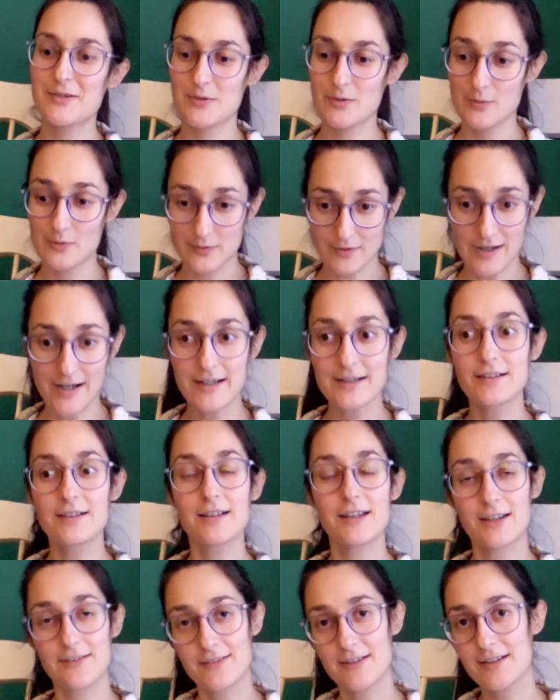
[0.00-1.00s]
to finally
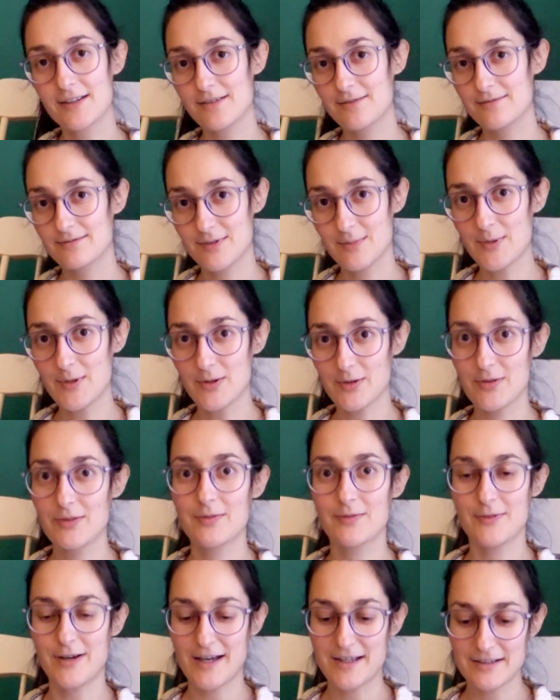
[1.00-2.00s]
giving the birth,
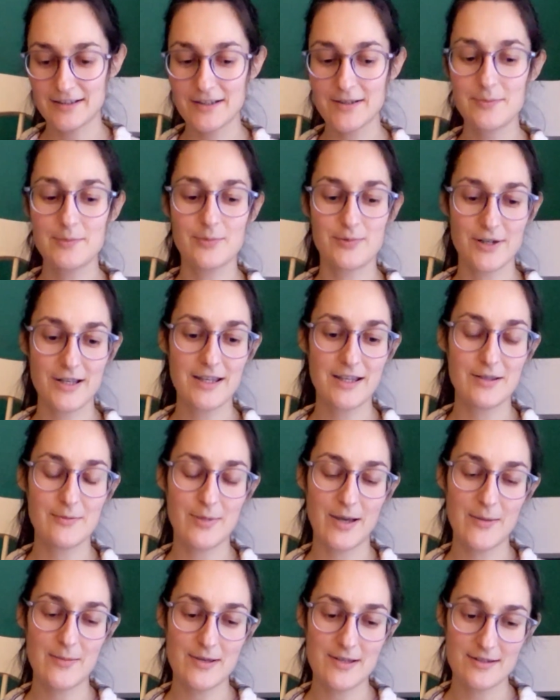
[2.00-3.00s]
finally bringing
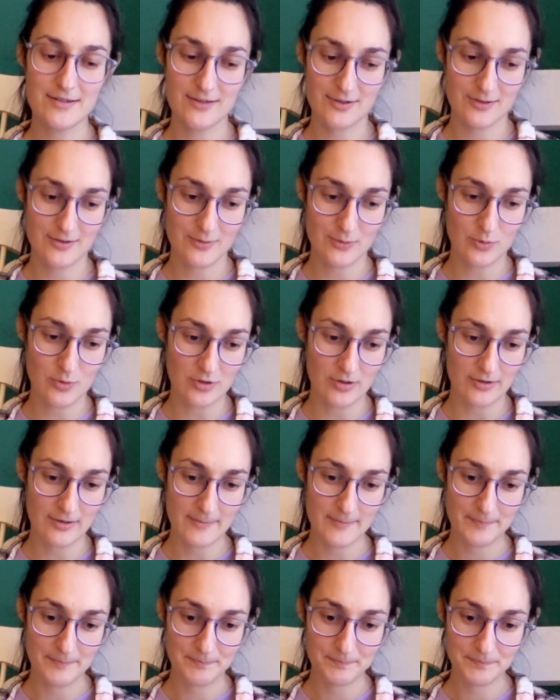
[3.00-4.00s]
baby to the world.
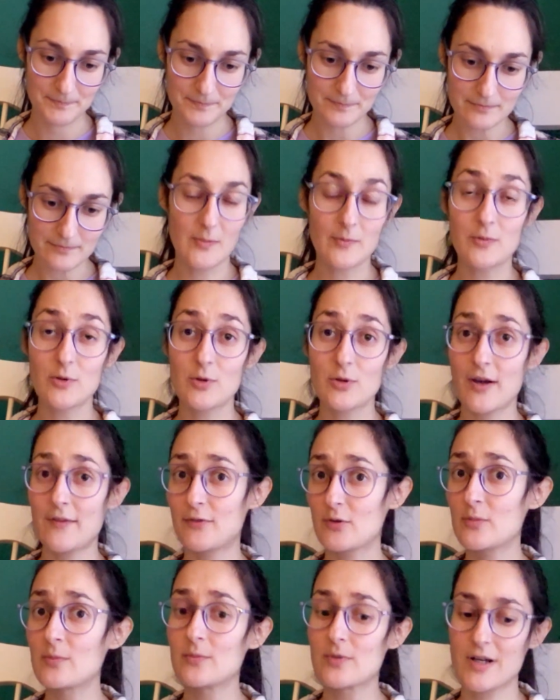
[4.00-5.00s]
You have
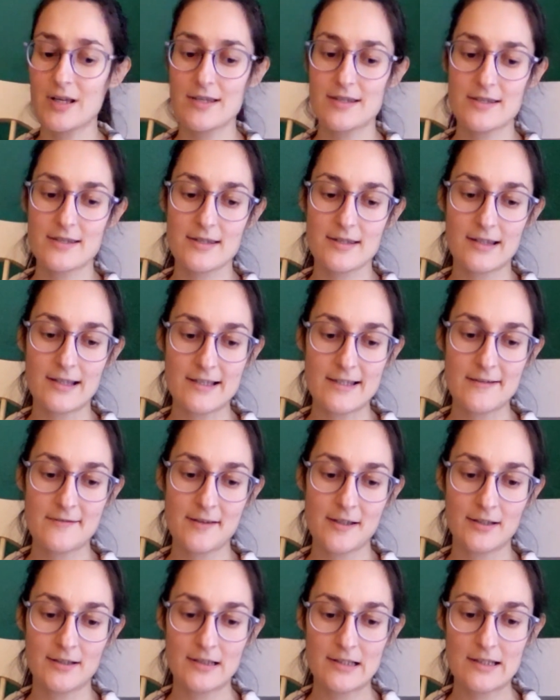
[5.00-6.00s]
to embrace these
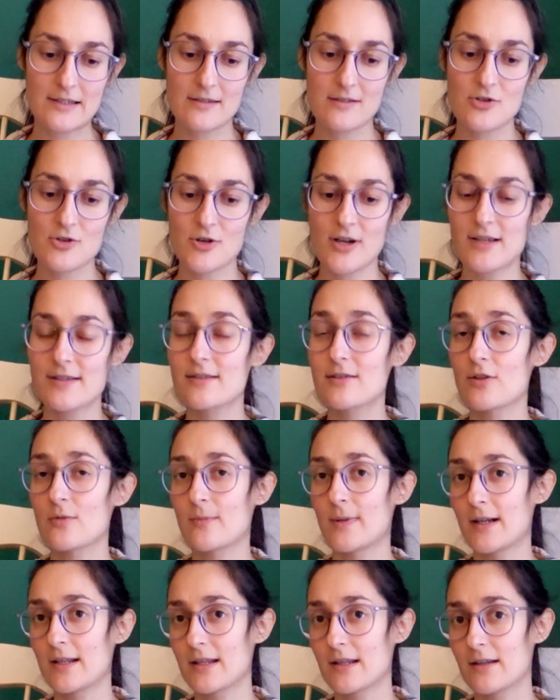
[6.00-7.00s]
feelings. Trust your
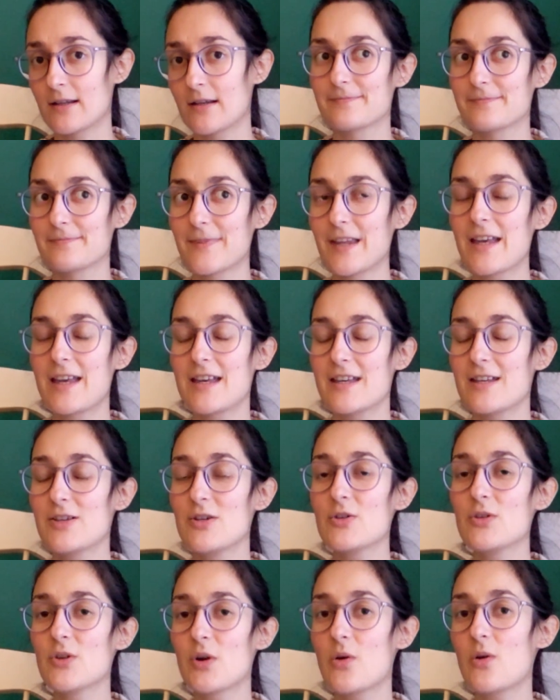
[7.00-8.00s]
body.
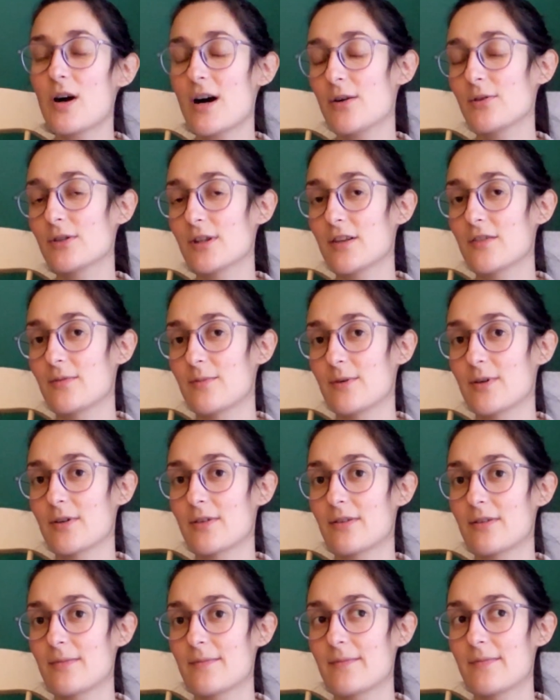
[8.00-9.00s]
You know how to give
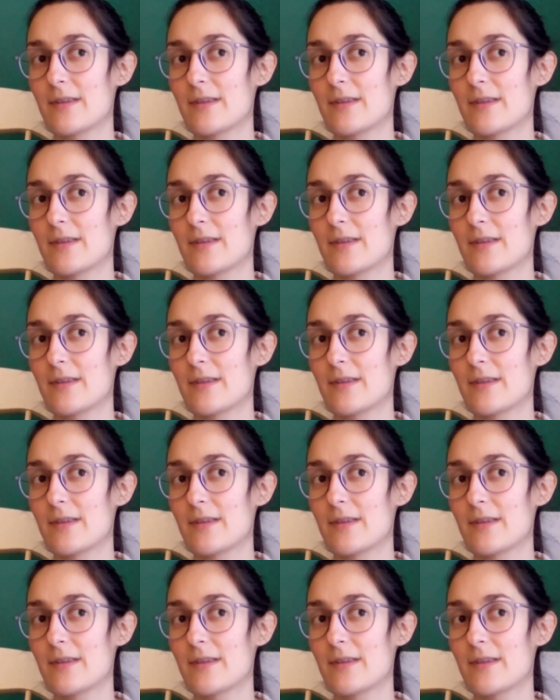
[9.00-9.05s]
birth.